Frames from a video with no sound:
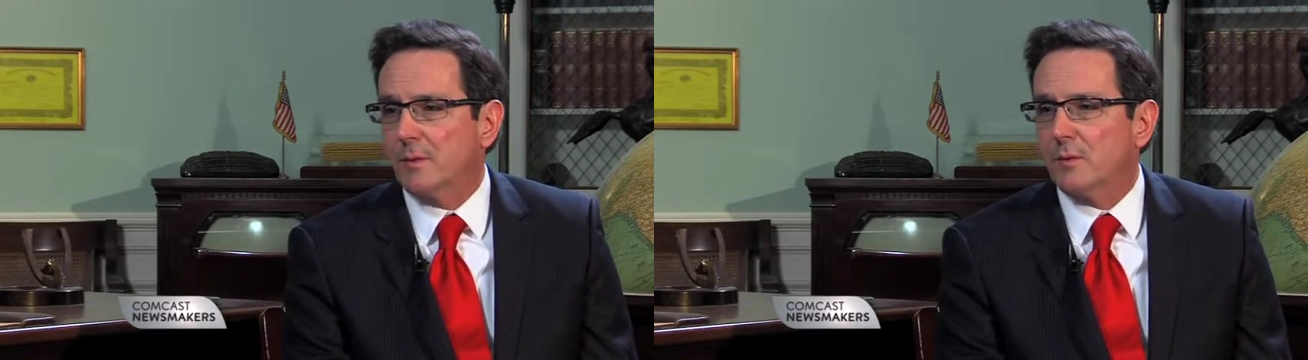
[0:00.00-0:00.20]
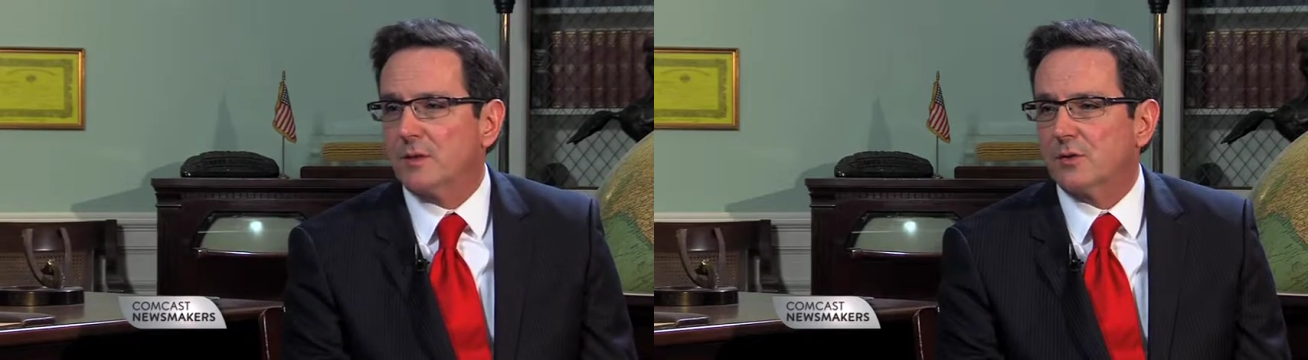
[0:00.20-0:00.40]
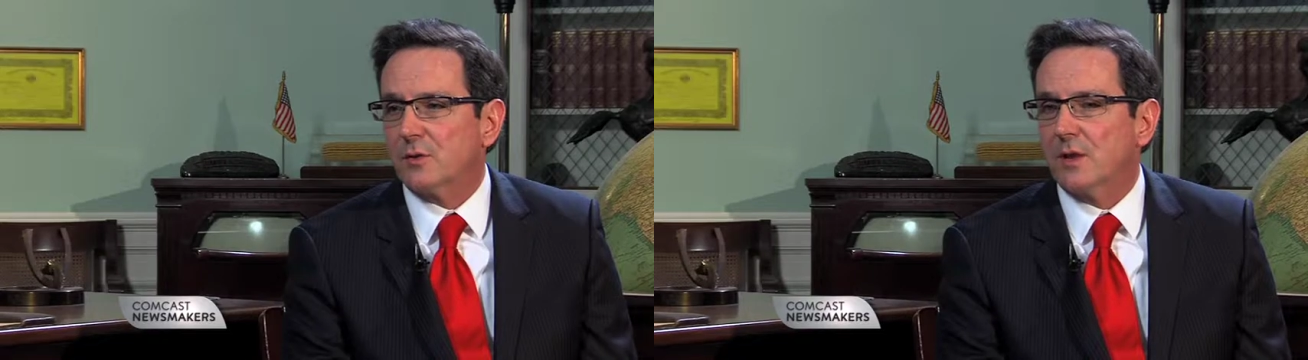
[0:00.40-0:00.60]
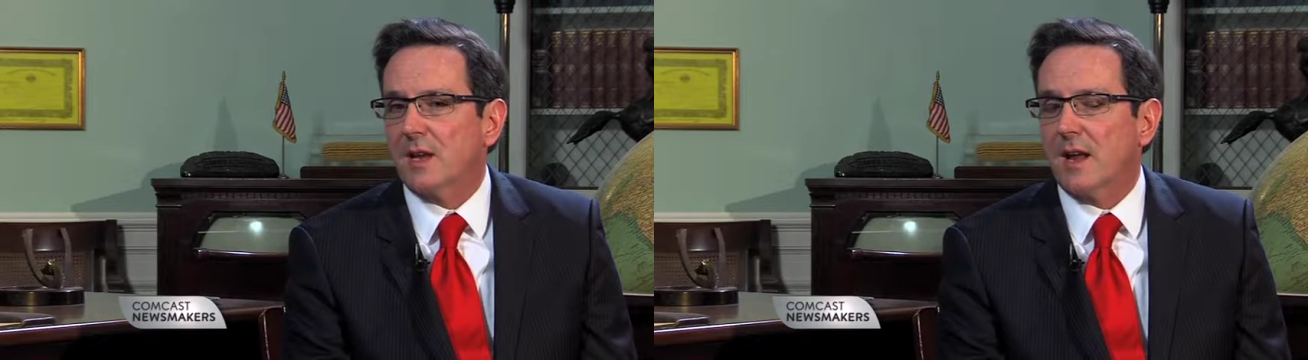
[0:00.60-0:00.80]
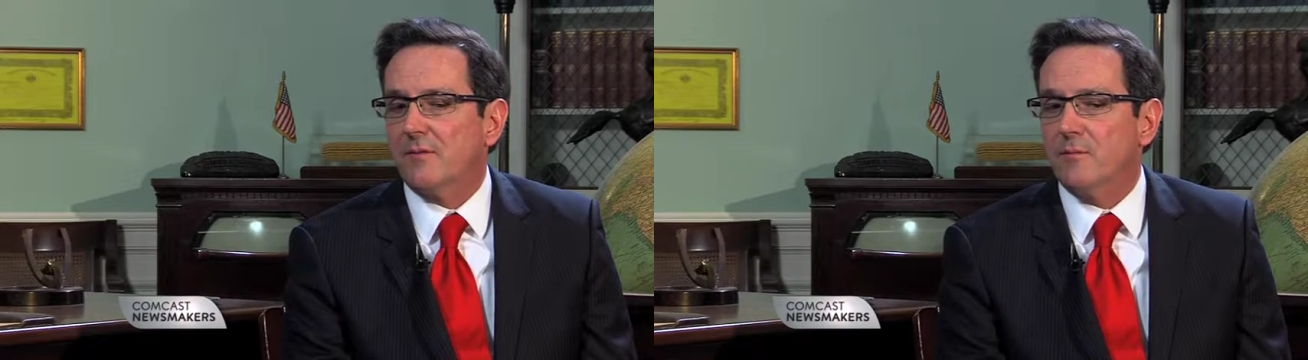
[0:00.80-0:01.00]
but we
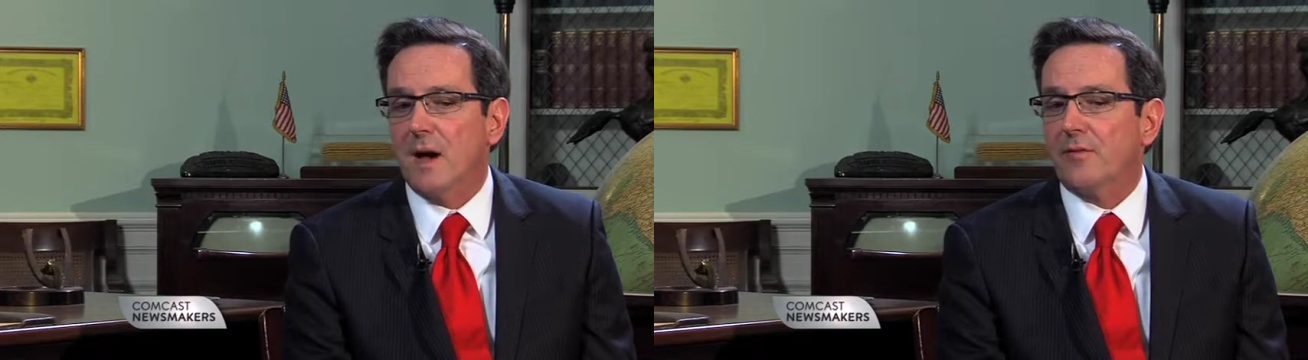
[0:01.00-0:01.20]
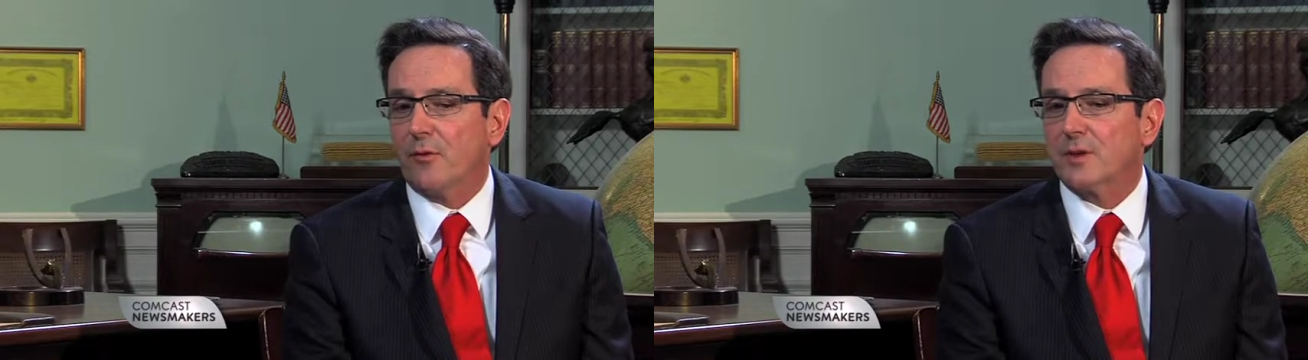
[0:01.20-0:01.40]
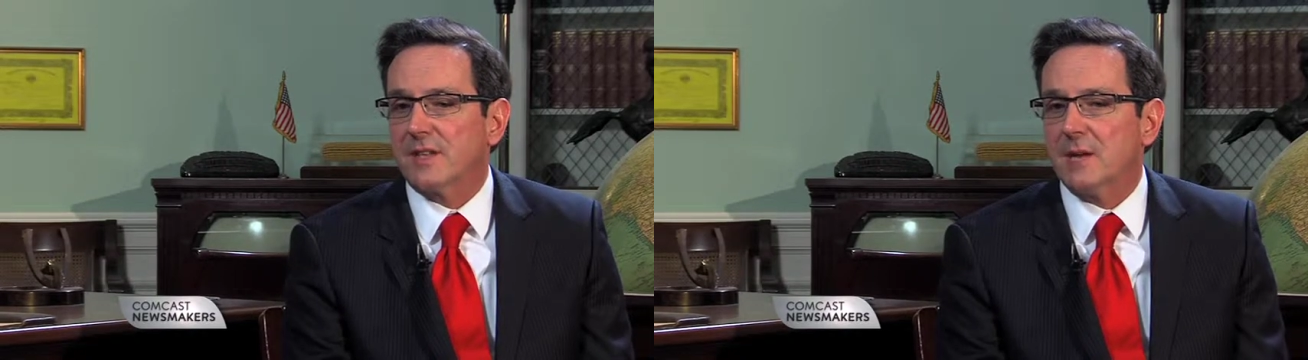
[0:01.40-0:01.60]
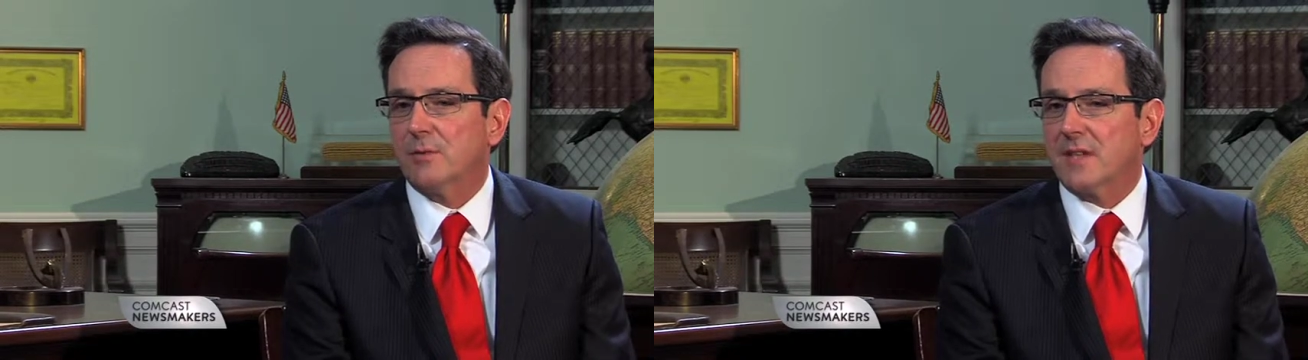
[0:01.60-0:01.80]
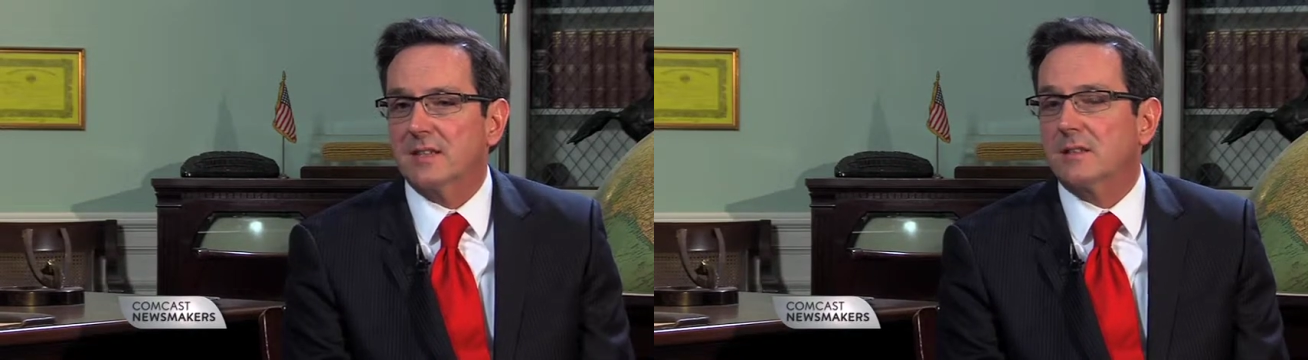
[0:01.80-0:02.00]
certainly have meth, for
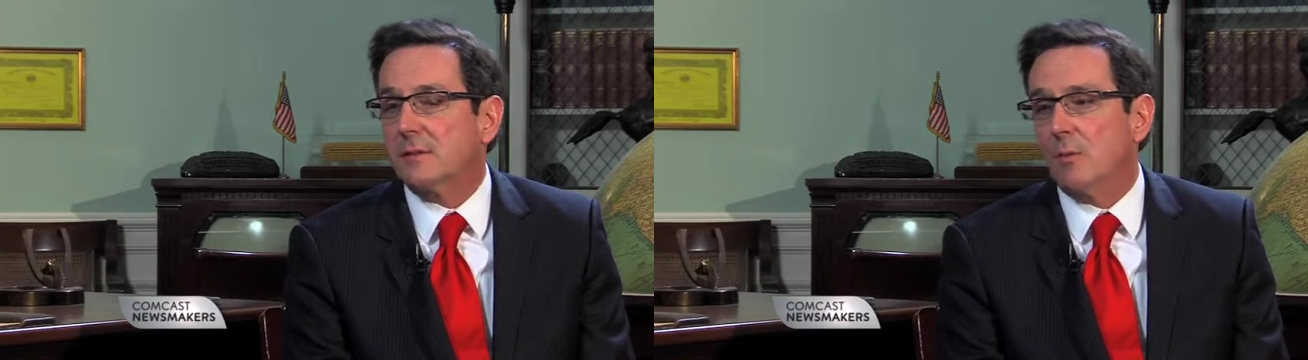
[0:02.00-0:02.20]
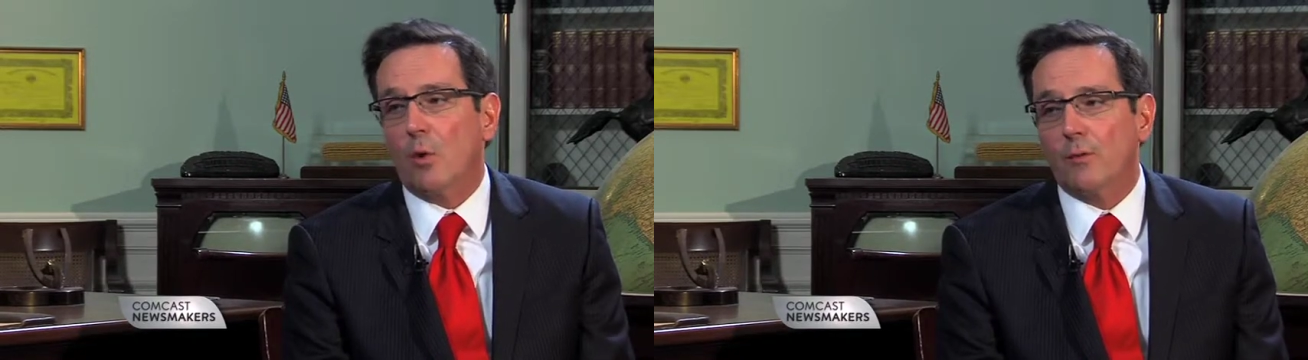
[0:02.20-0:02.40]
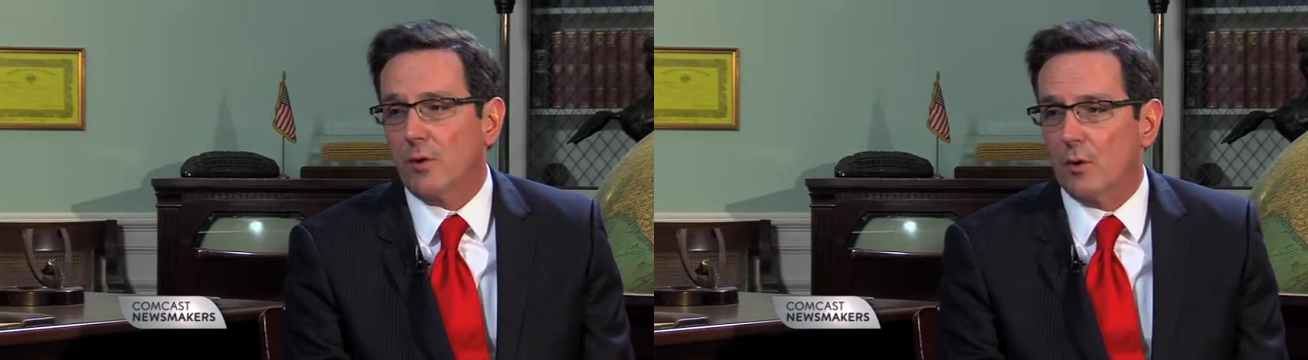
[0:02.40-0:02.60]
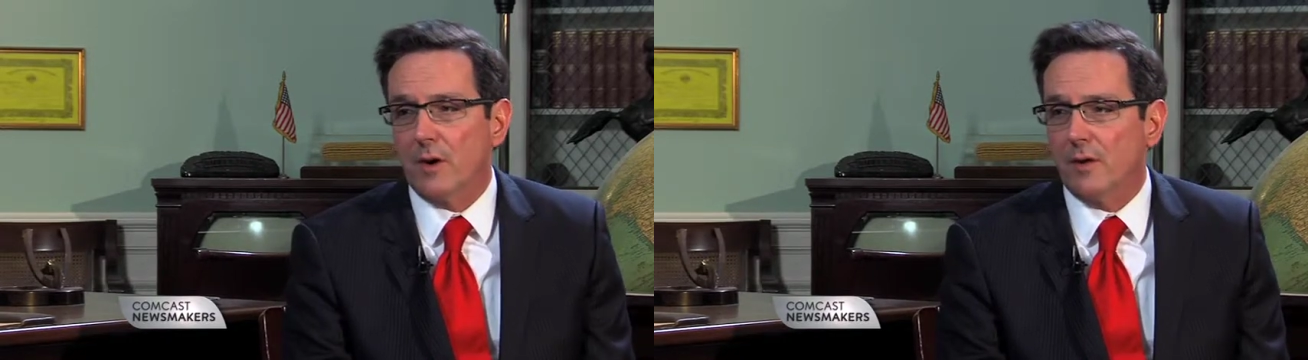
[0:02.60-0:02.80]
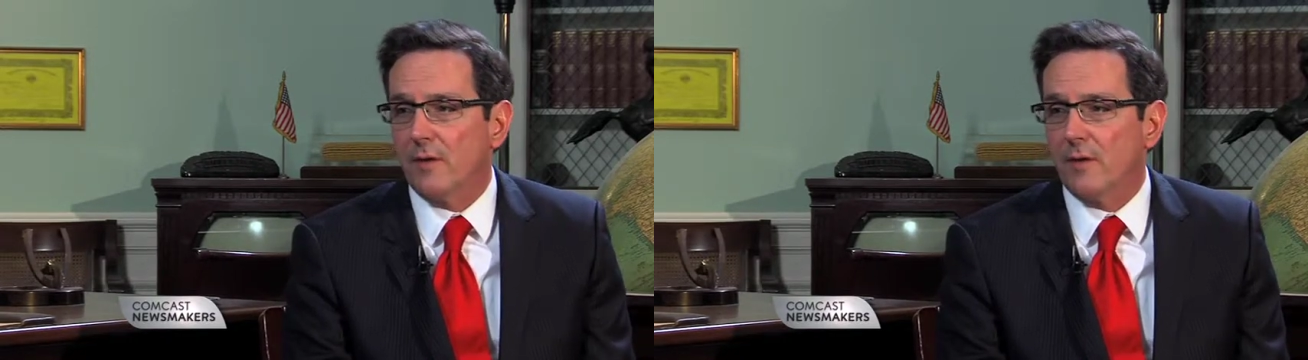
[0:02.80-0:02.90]
example, tends to be more of, an, uh,